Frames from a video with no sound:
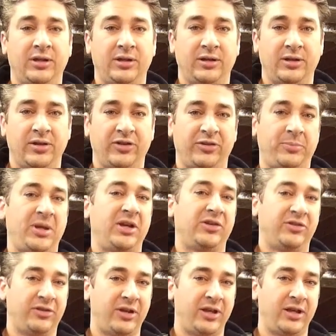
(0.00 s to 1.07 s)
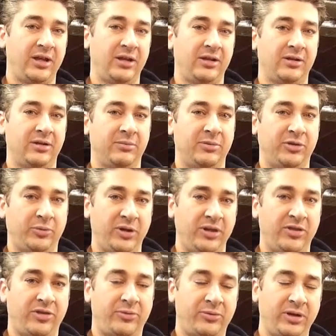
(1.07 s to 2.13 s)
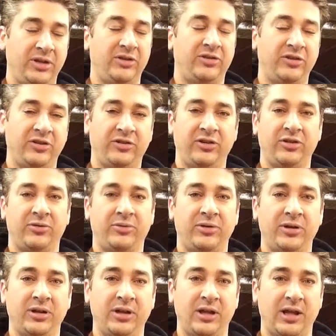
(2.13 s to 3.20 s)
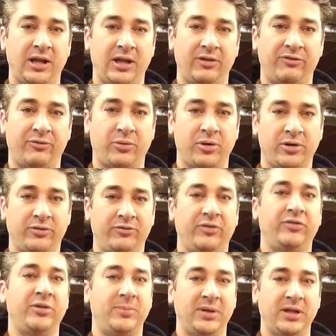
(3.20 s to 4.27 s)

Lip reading: The specs say between 363 and 450